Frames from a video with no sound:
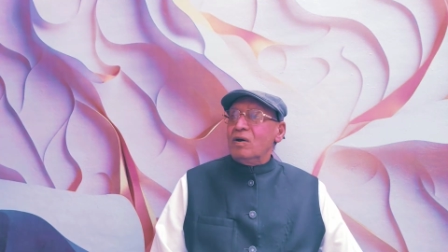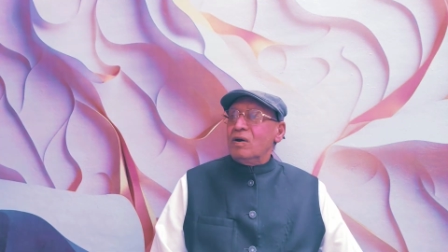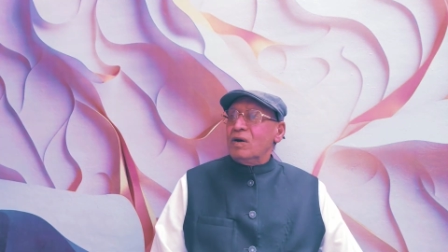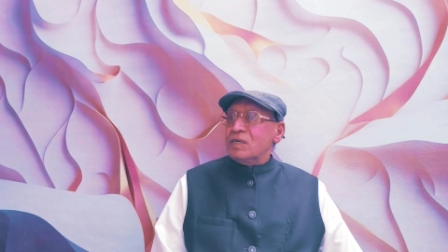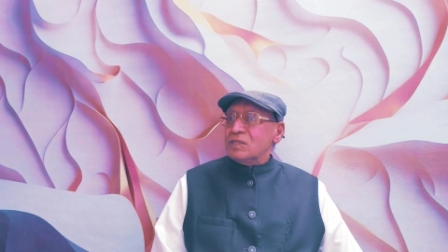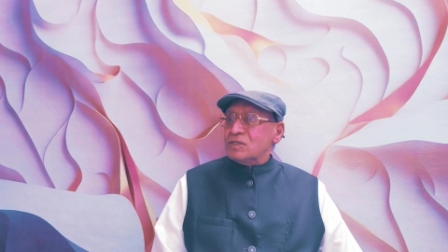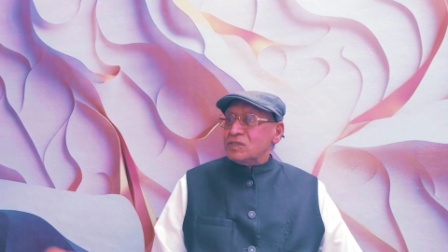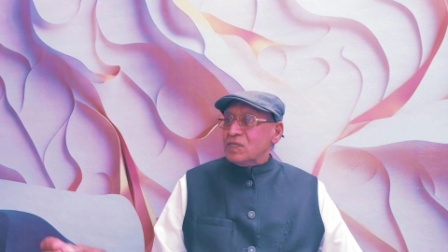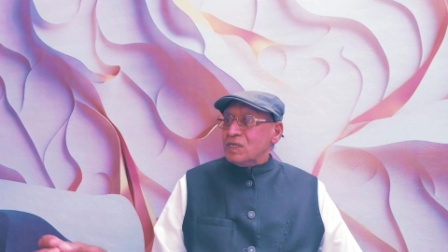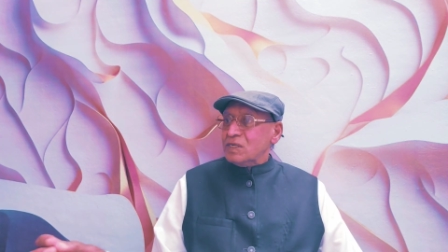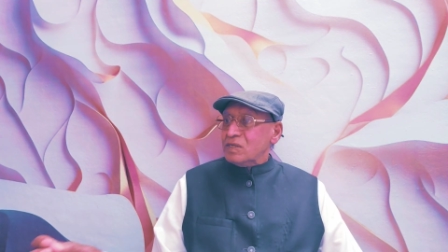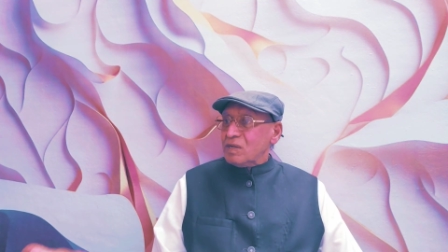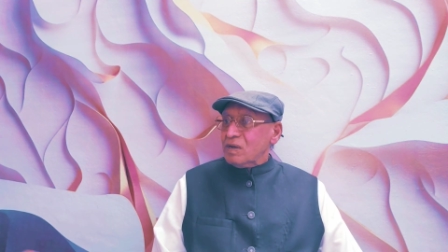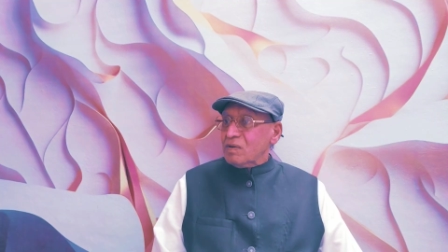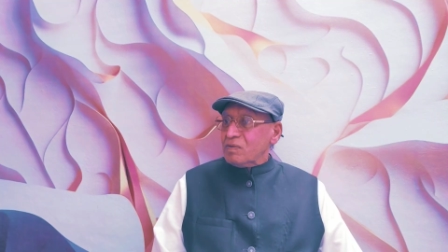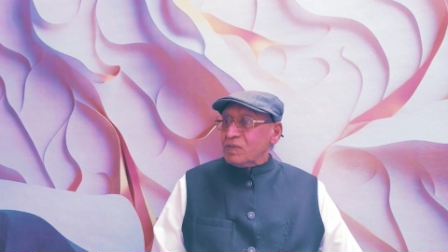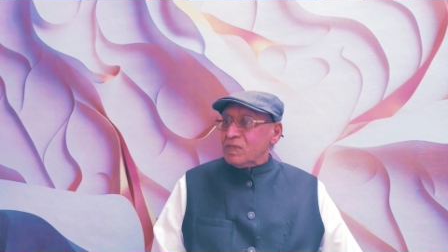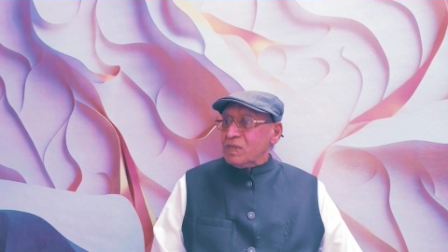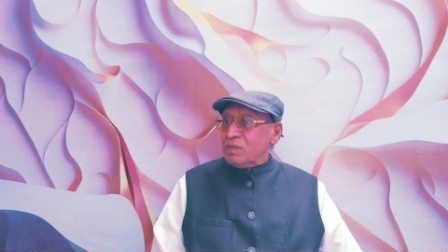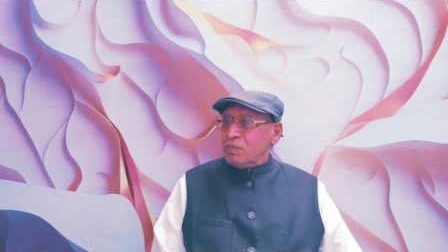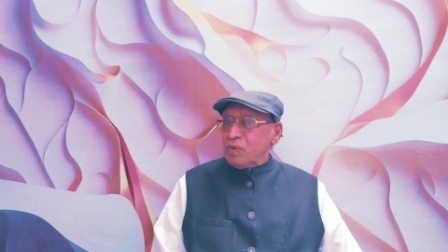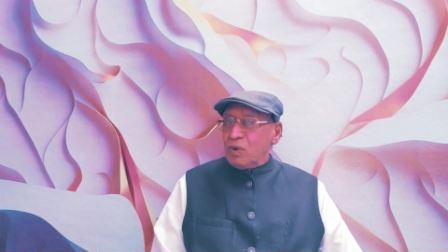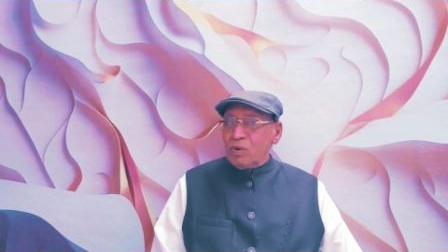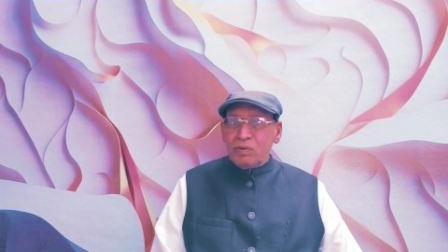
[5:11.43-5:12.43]
onset
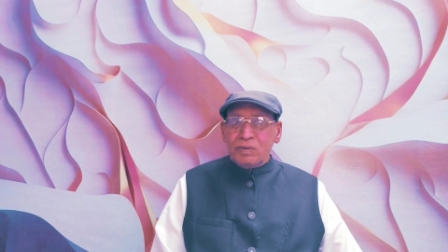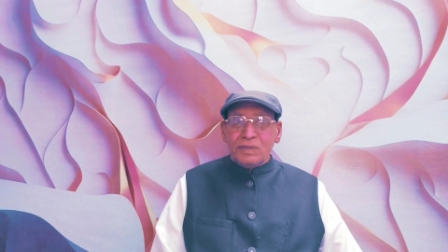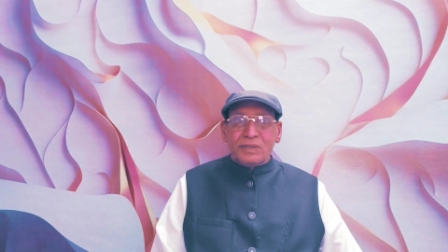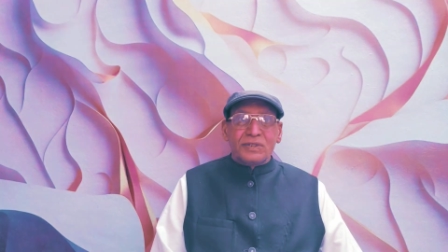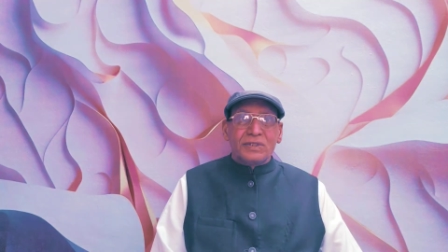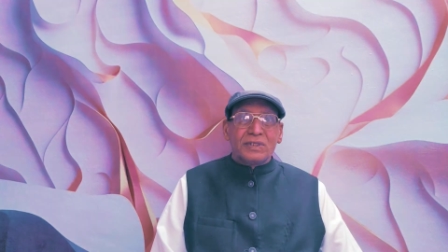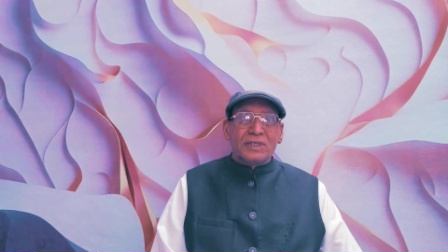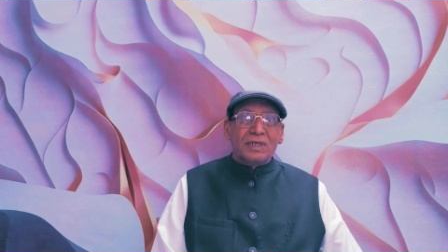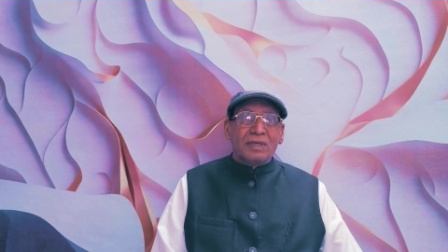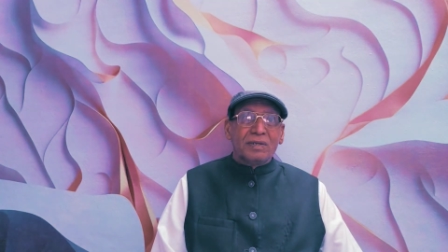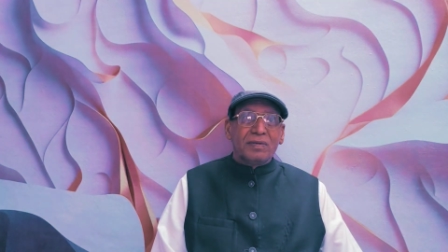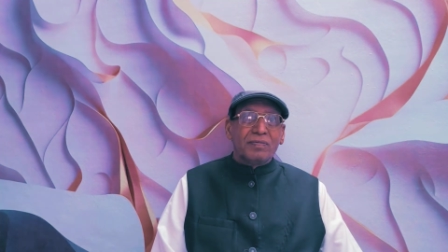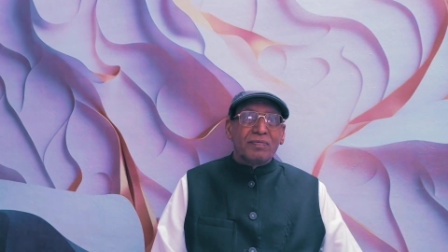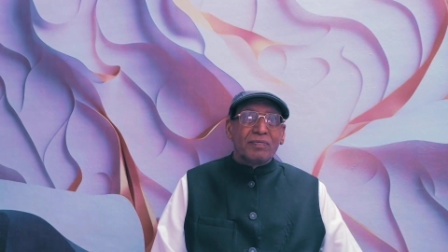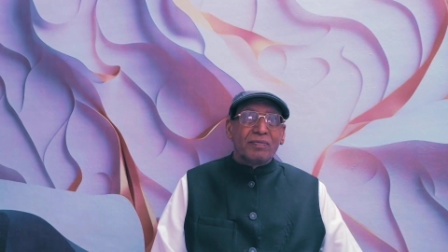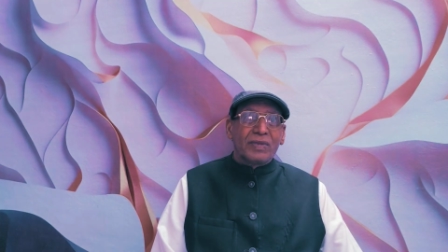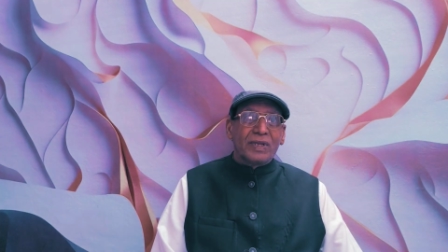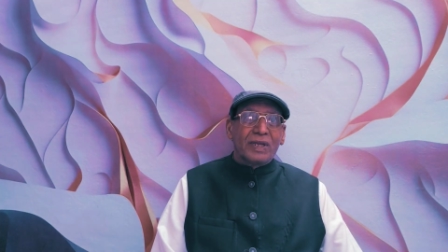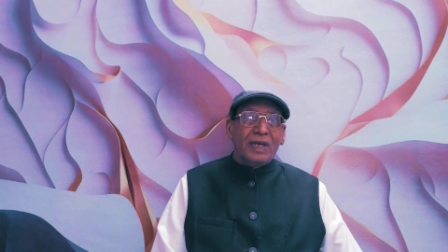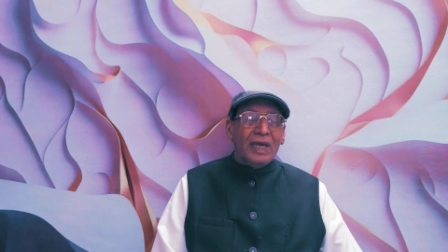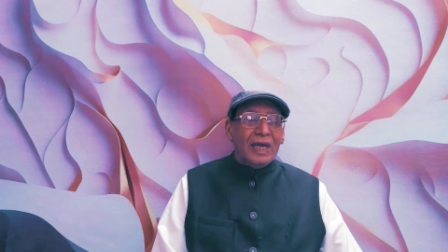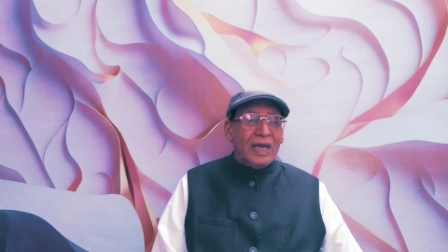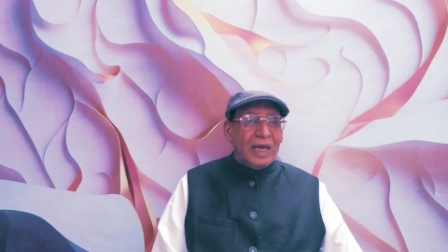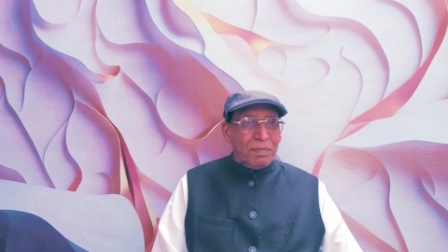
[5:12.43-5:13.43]
of the bouts,
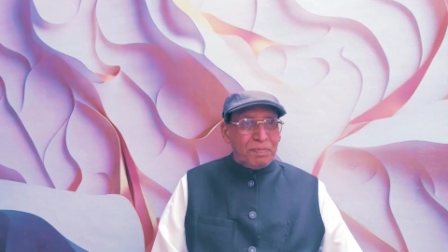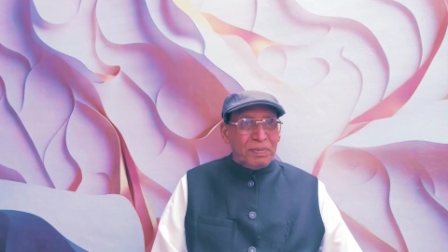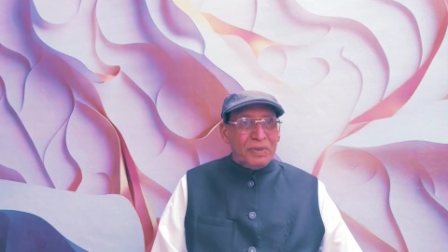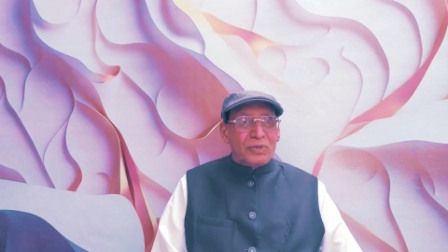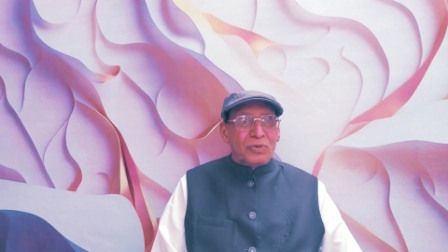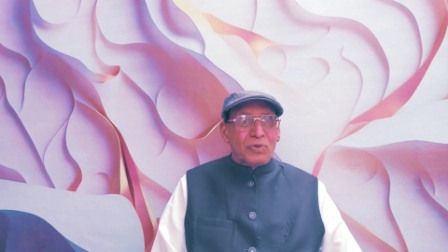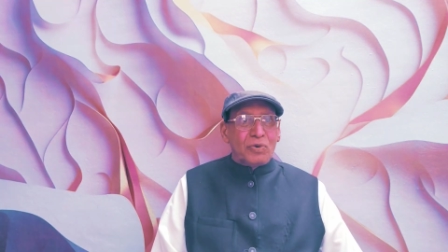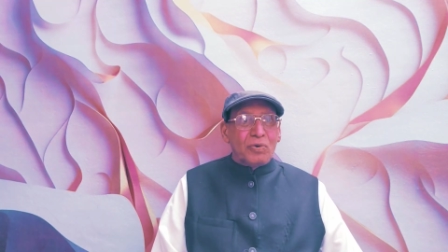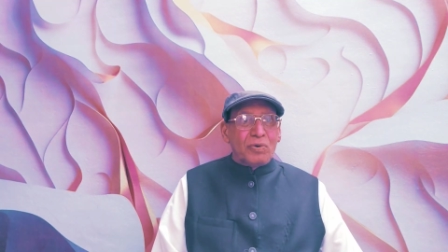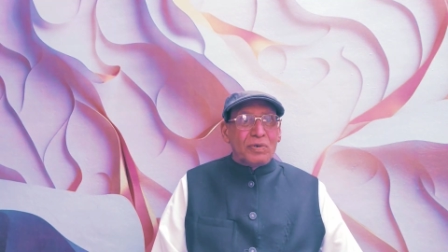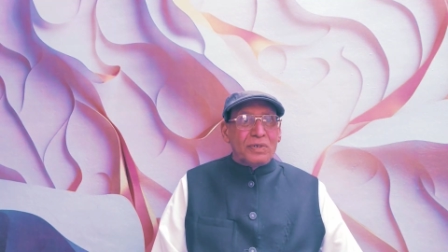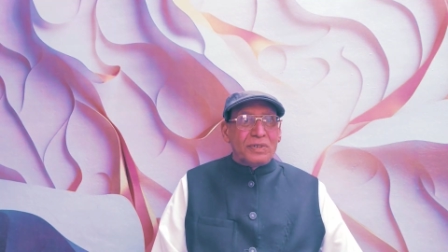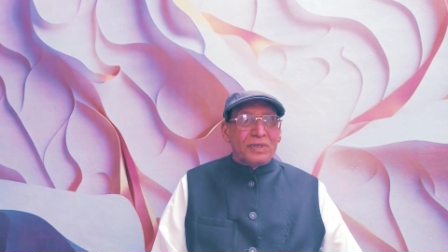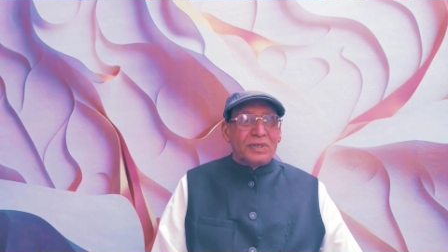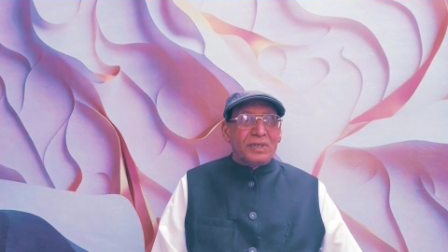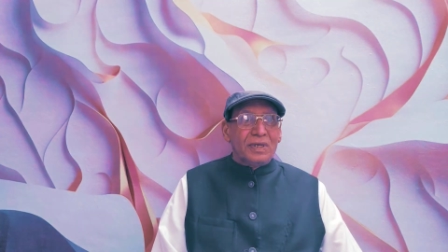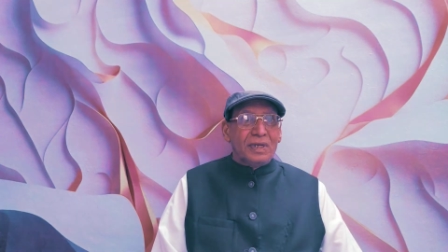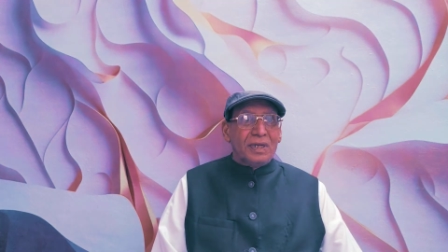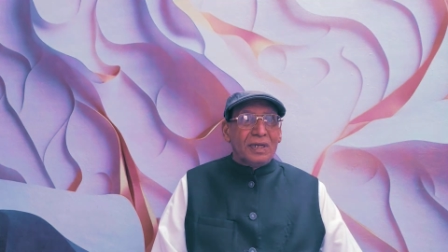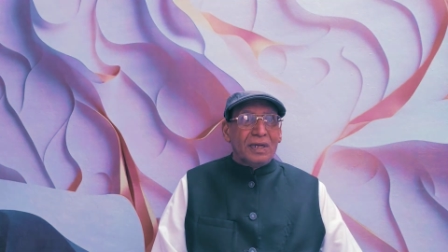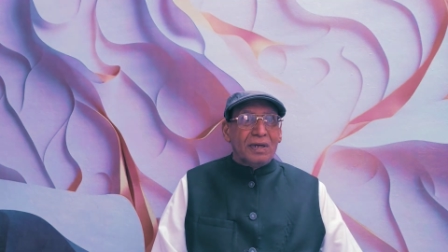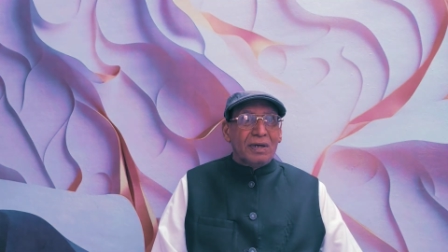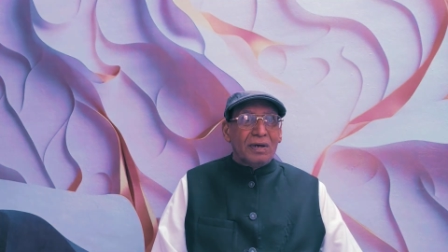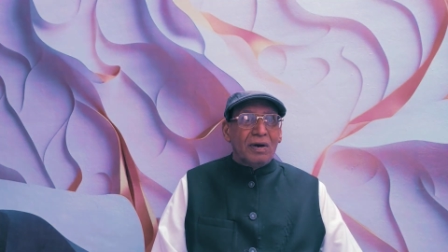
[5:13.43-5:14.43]

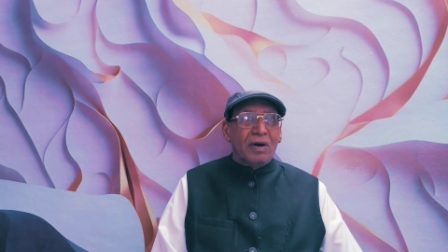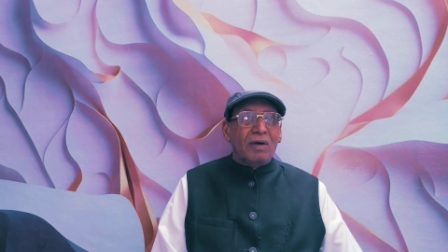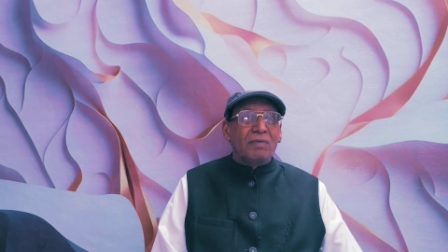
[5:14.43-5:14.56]
episode